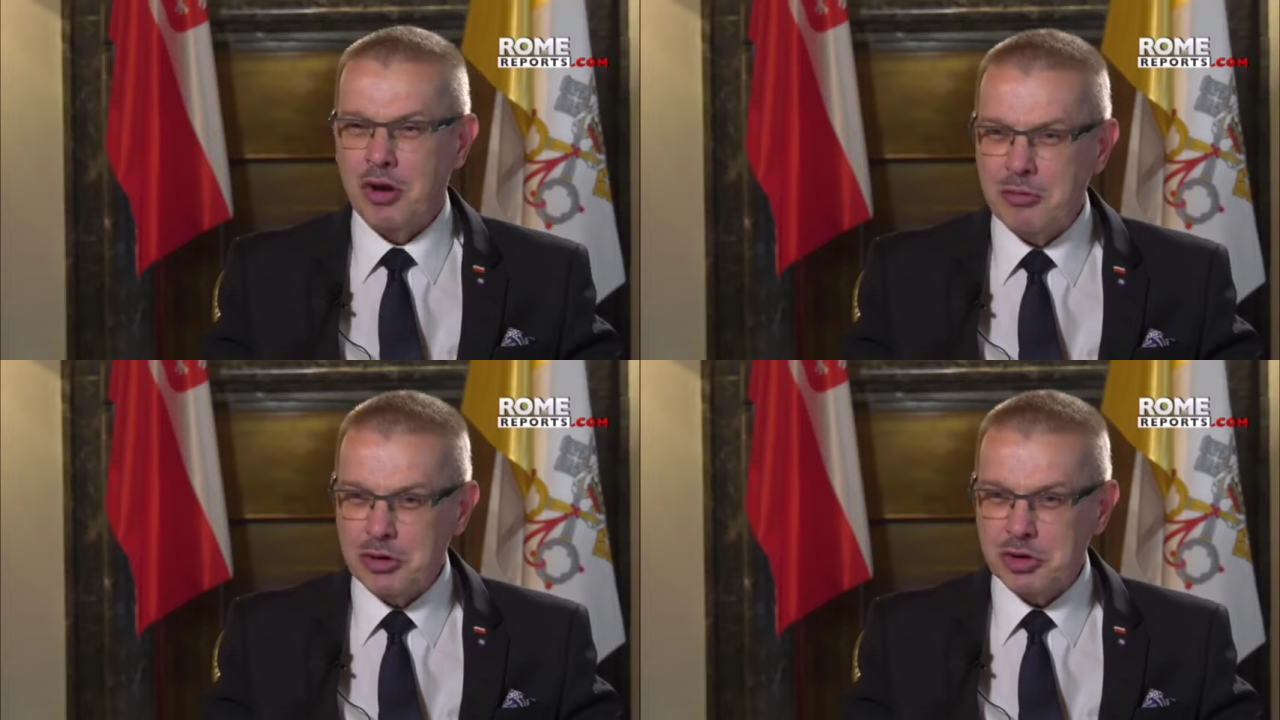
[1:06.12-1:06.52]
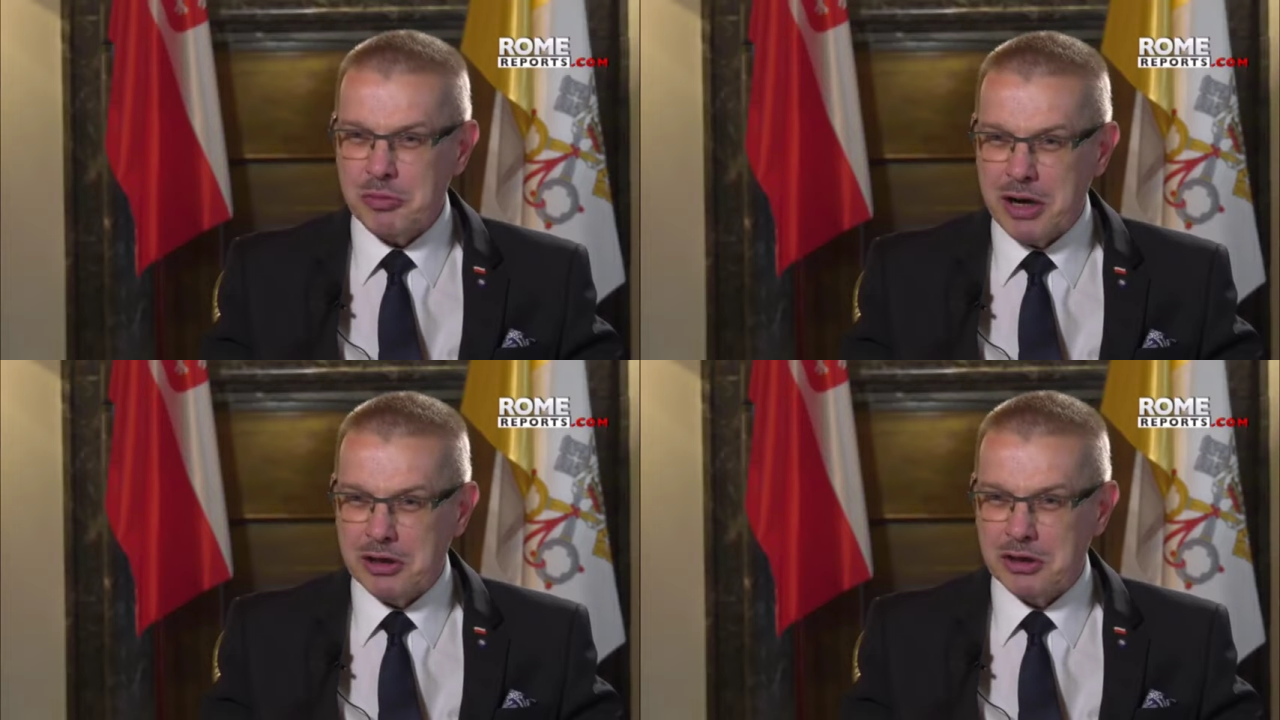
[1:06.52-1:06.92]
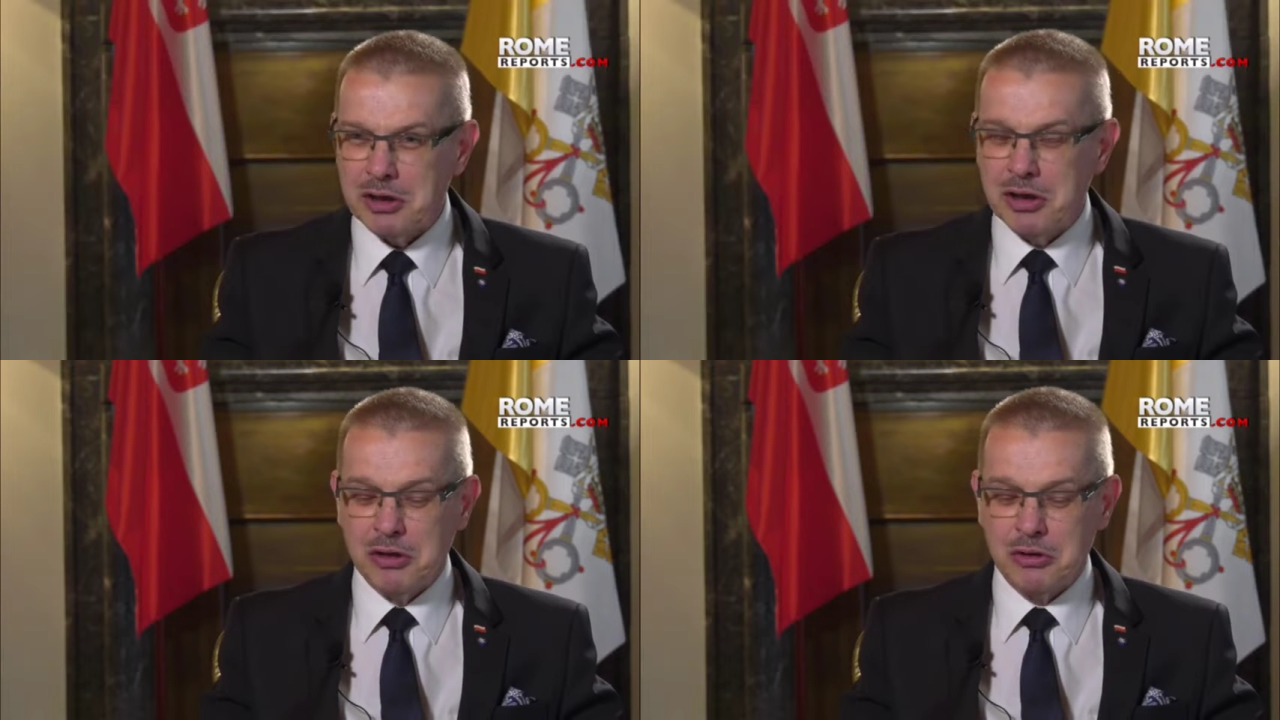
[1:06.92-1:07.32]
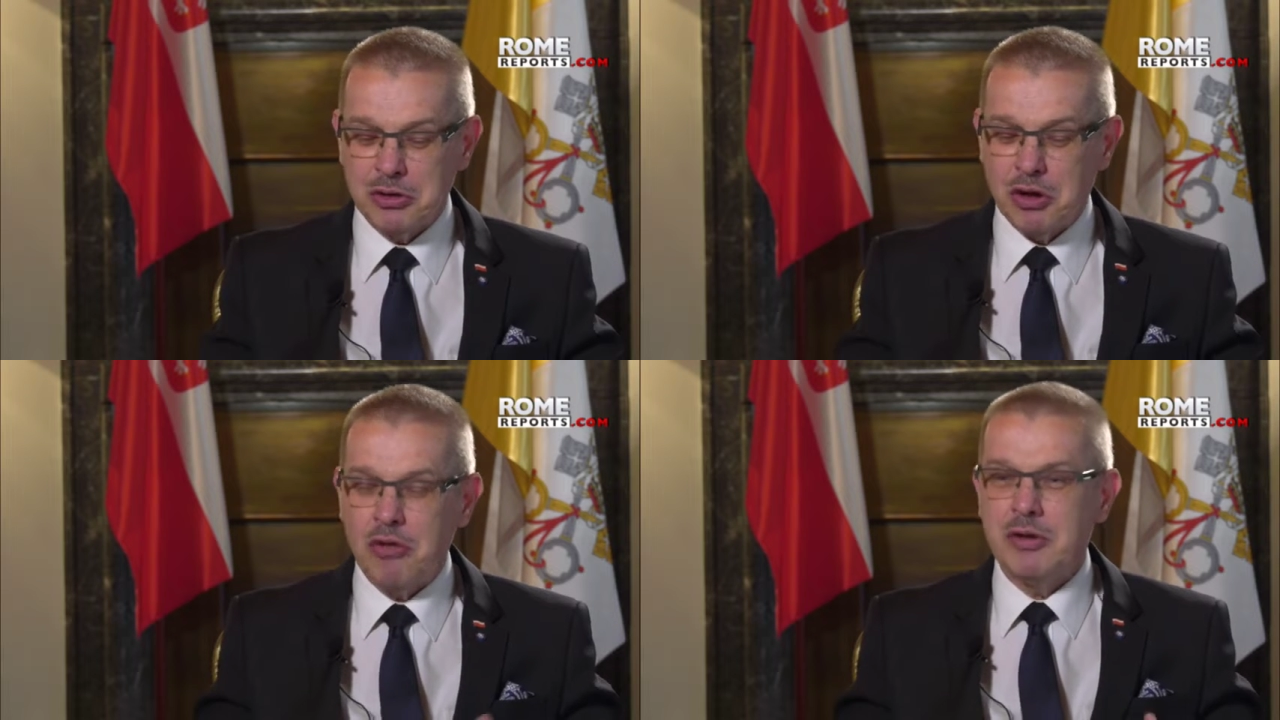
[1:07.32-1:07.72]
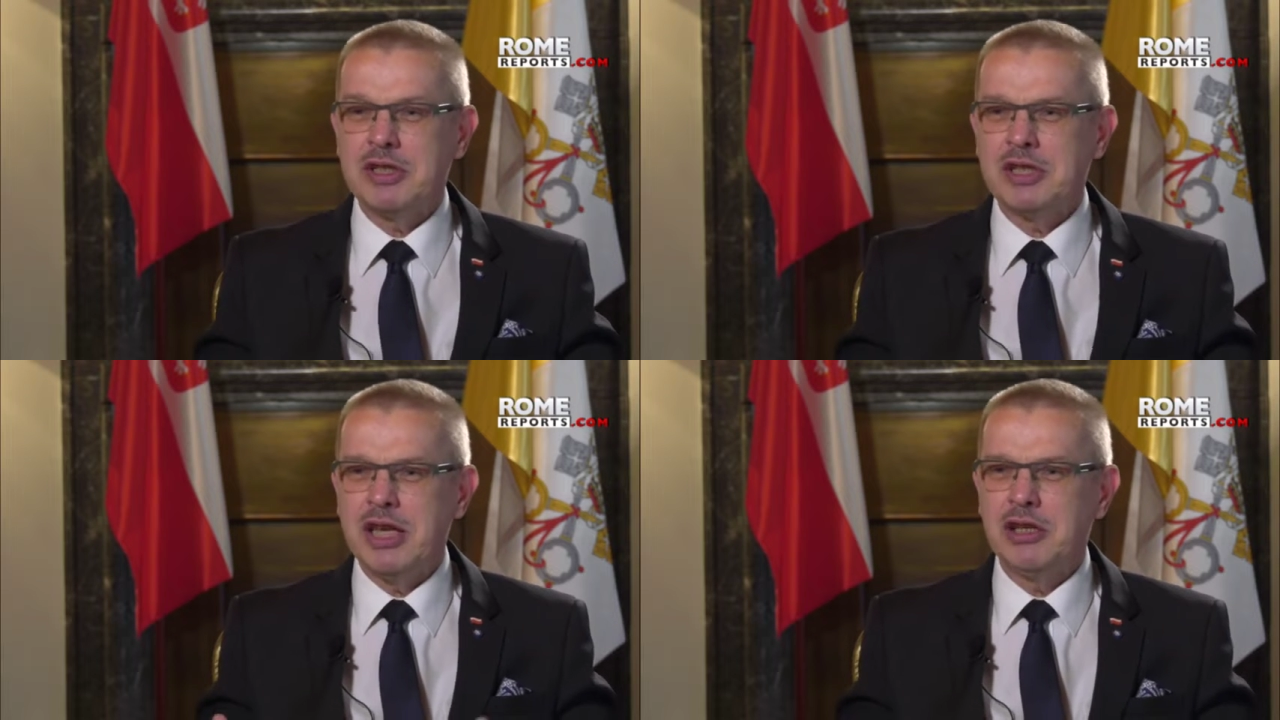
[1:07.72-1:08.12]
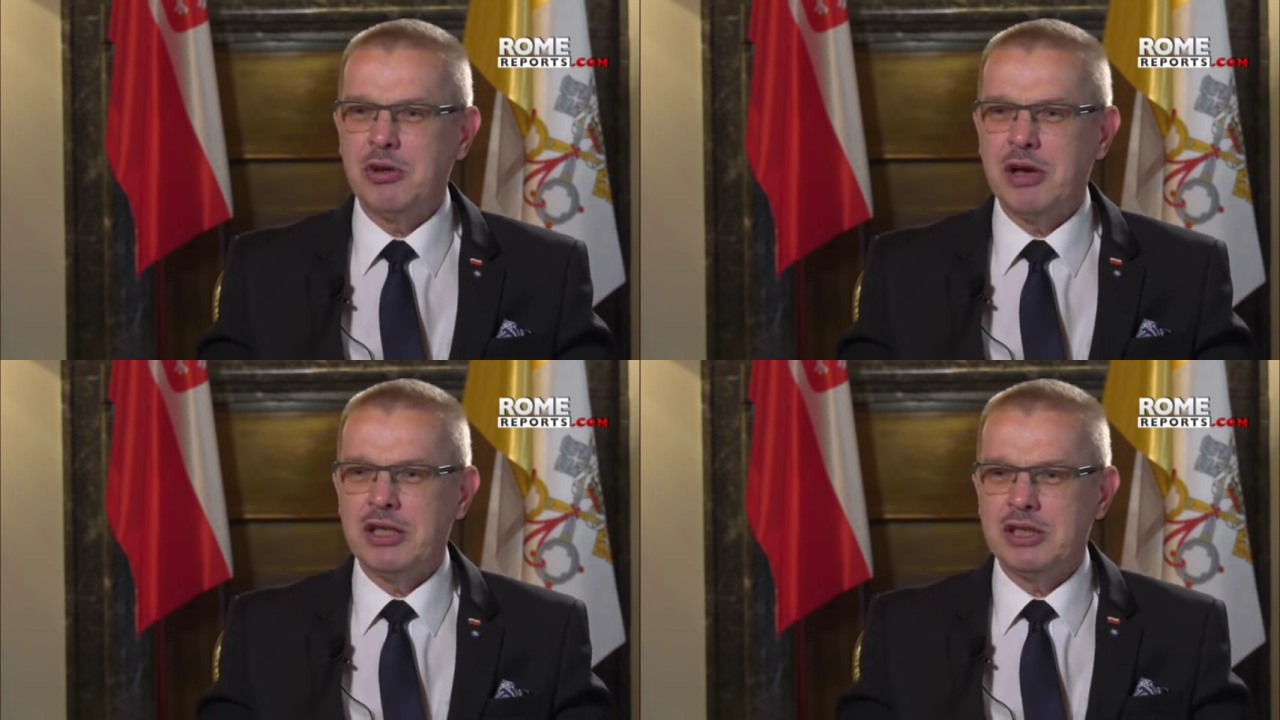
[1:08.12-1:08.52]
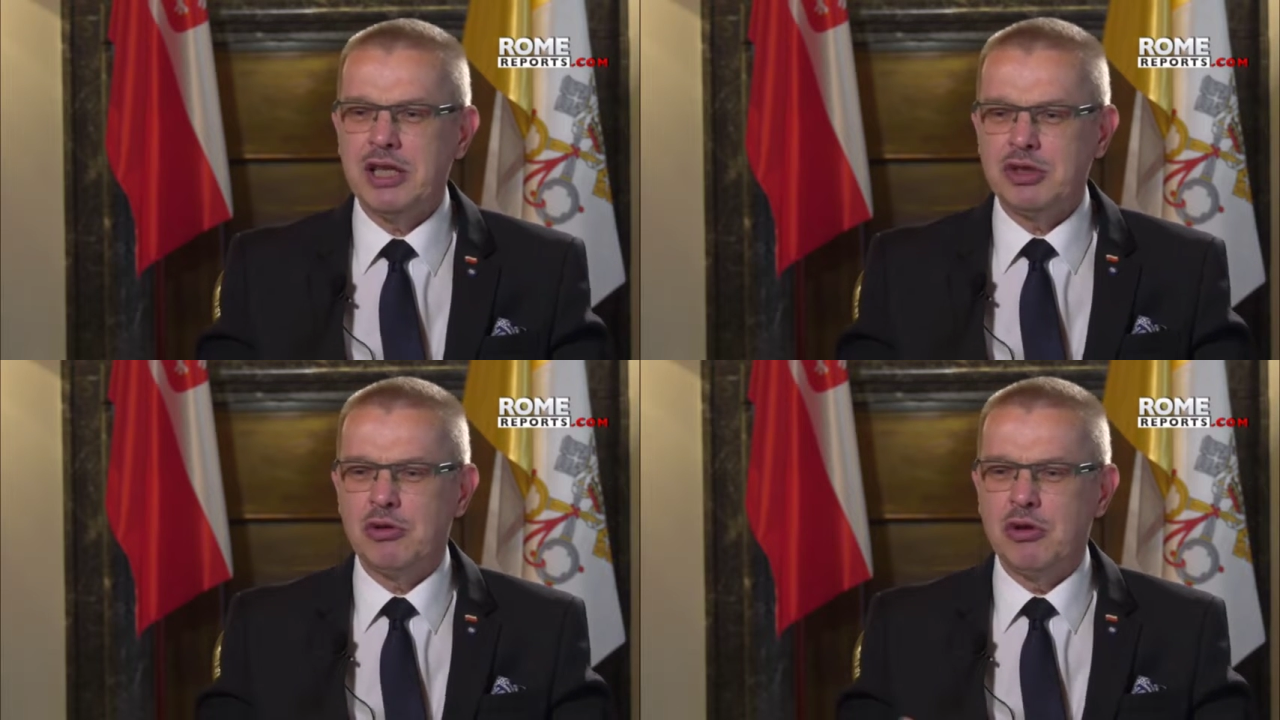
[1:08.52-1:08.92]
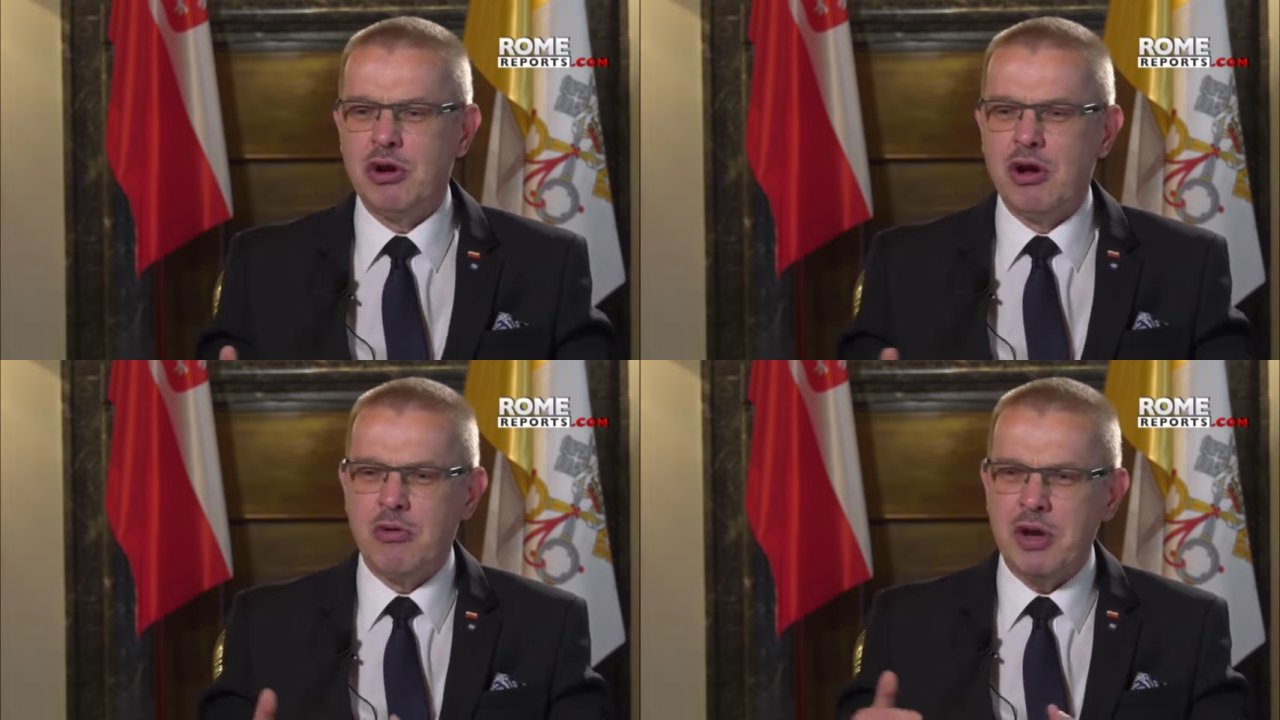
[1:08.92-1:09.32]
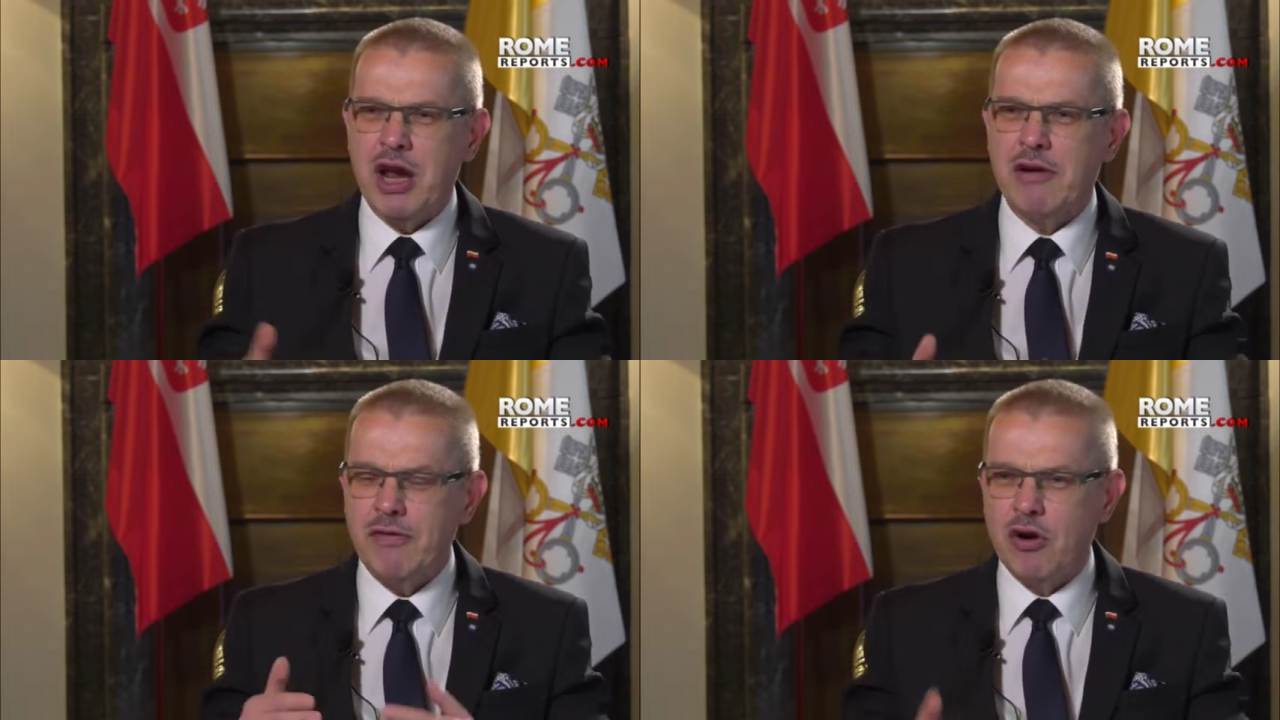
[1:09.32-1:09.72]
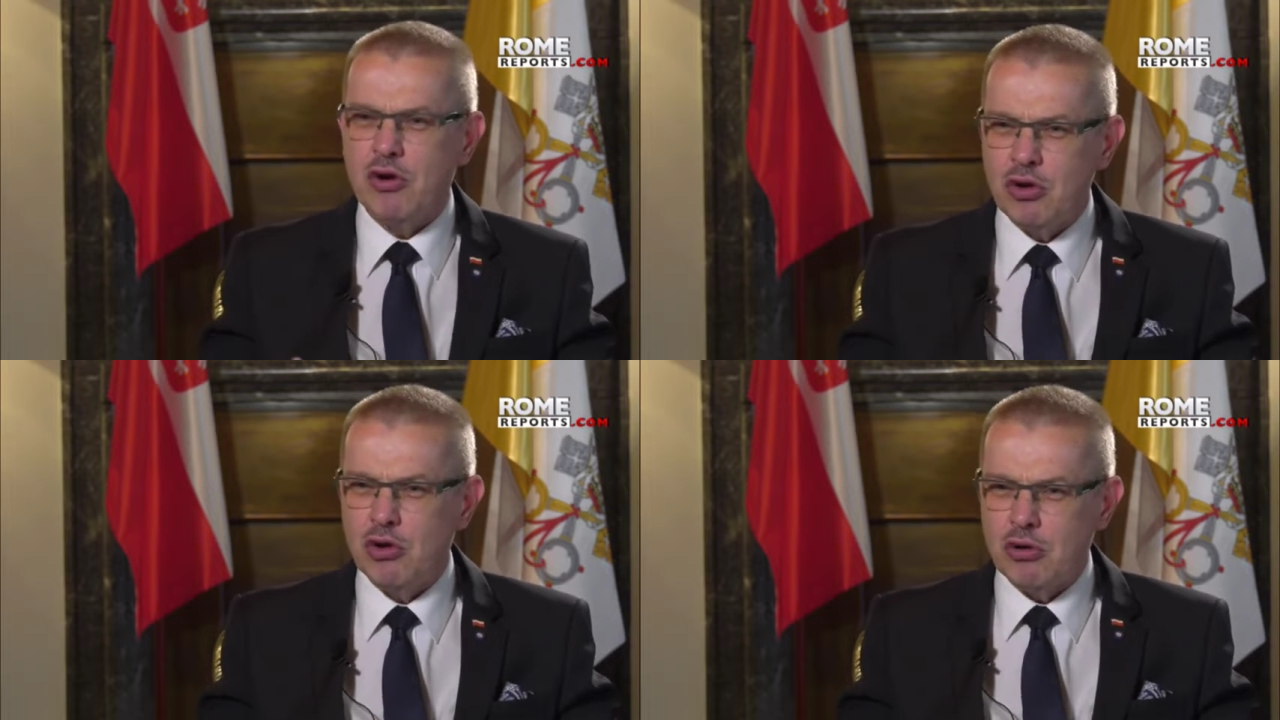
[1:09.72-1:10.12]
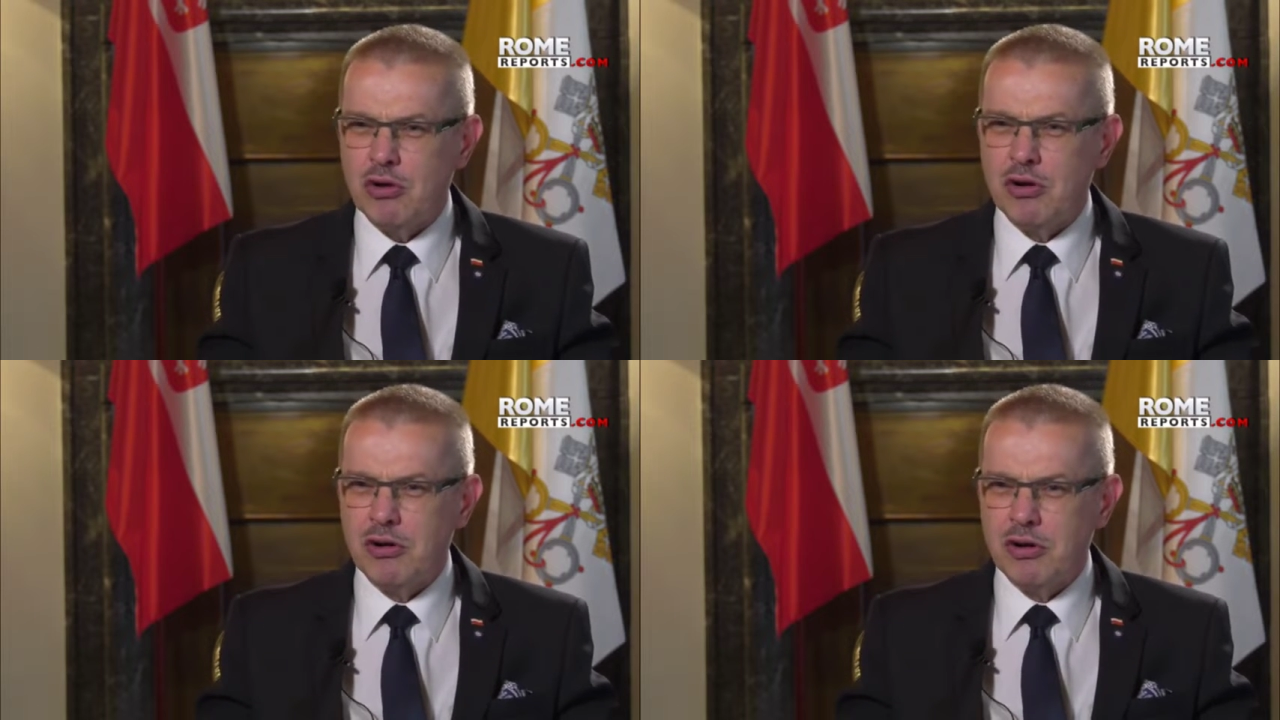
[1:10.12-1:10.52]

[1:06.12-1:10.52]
Communist Party was always saying to us, yes, we are for you.